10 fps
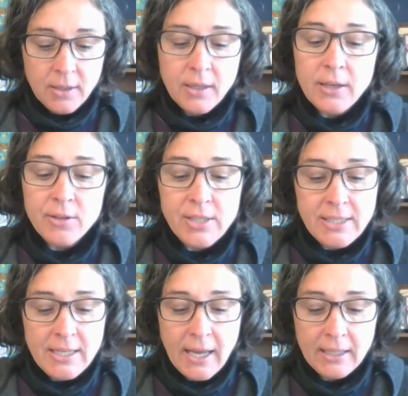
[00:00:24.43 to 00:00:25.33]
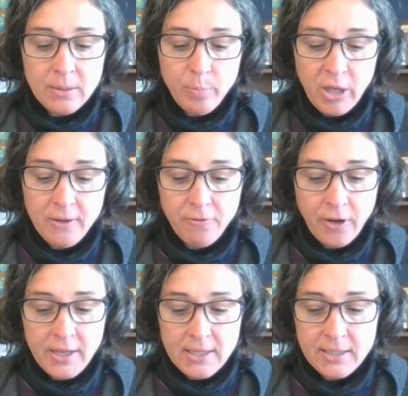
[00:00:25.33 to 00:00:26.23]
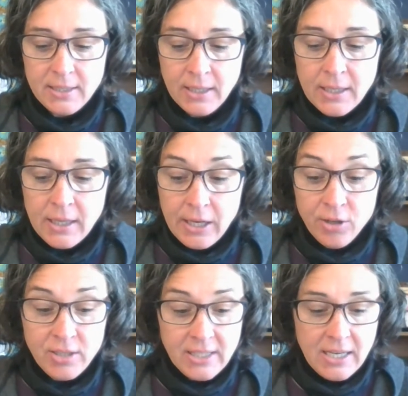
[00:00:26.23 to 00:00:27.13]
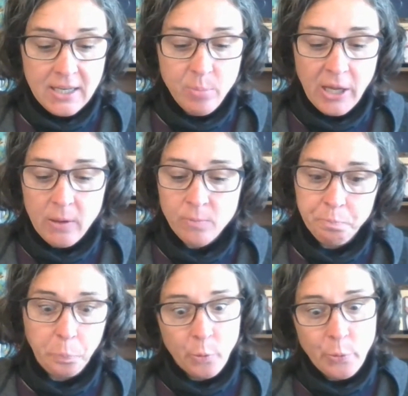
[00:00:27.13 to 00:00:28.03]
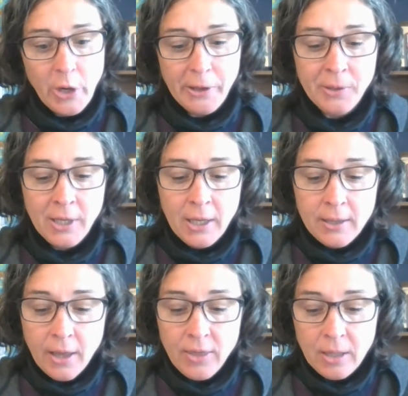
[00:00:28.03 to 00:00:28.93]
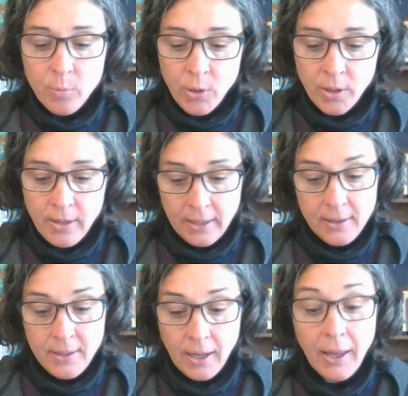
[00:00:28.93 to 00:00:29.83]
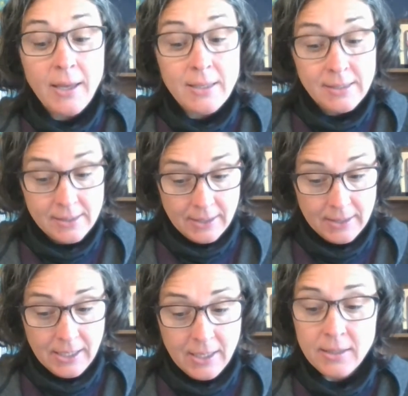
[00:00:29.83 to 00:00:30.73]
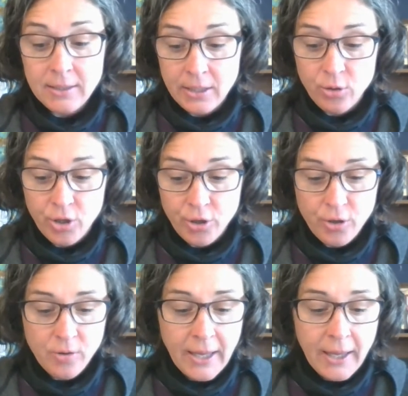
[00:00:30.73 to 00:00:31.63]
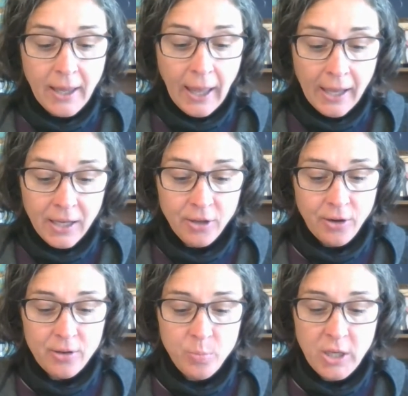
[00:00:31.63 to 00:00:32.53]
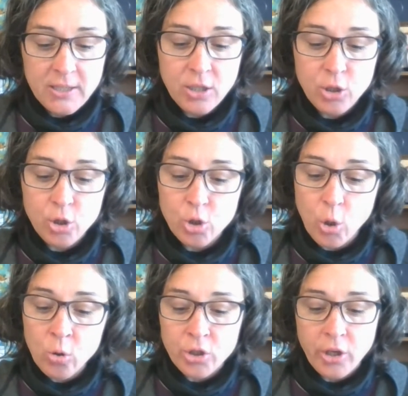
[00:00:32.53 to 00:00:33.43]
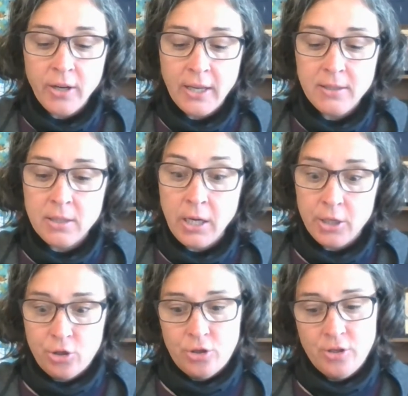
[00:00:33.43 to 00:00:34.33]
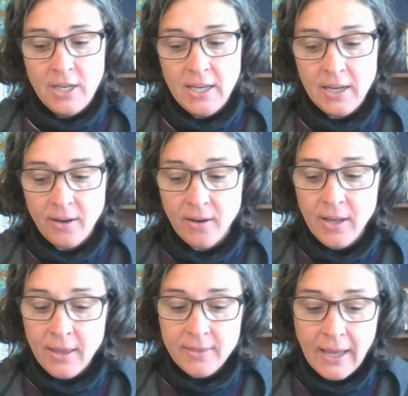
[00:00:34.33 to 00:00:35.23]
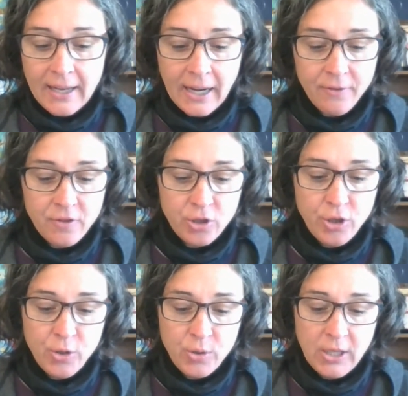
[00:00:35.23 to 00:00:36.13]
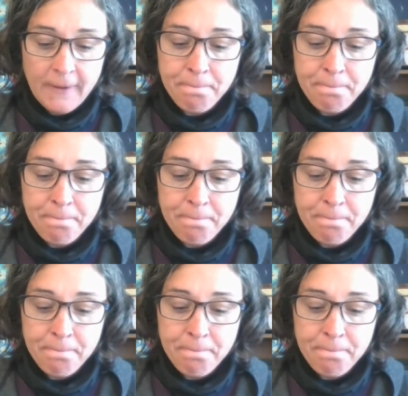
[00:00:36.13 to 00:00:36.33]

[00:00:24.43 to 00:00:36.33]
Kirsty hadn't been frightened. Kirsty had been, well, nothing more than a silly little girl, angered because the soldier had touched her hair that afternoon.